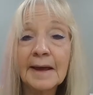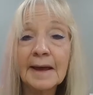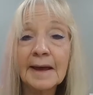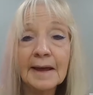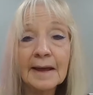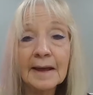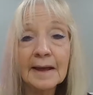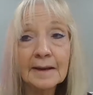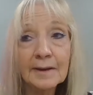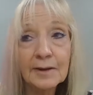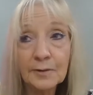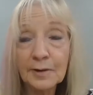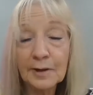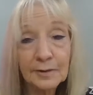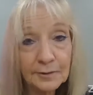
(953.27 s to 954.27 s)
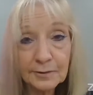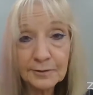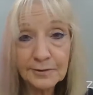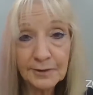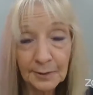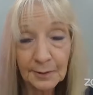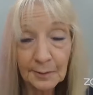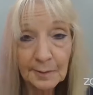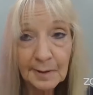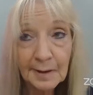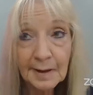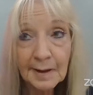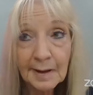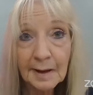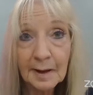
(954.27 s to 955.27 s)
and you can do so.
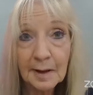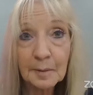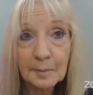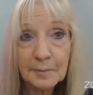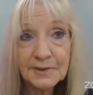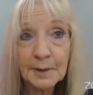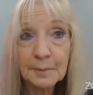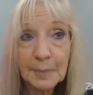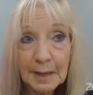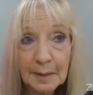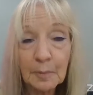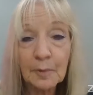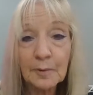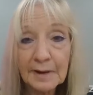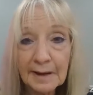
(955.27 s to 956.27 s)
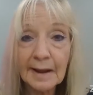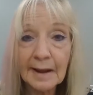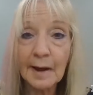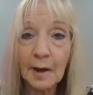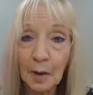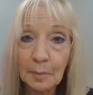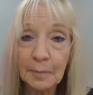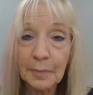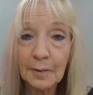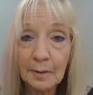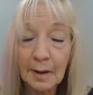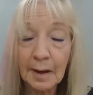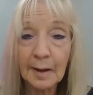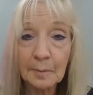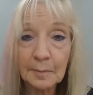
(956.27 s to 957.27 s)
Some people need help,
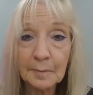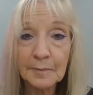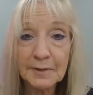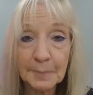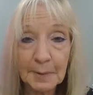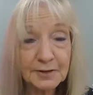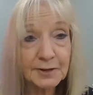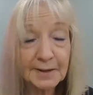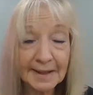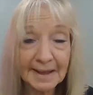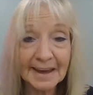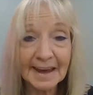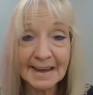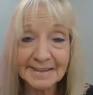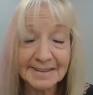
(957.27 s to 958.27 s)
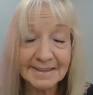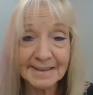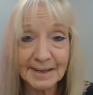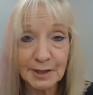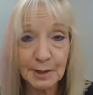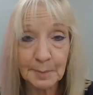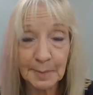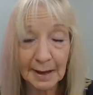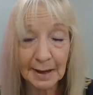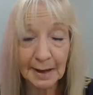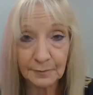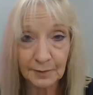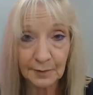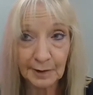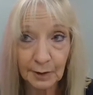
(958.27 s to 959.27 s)
especially they can't see the ballot
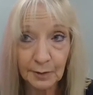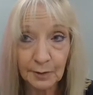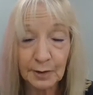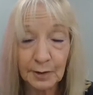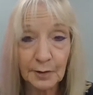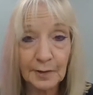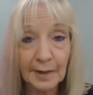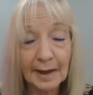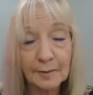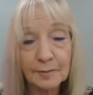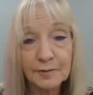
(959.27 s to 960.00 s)
very good or they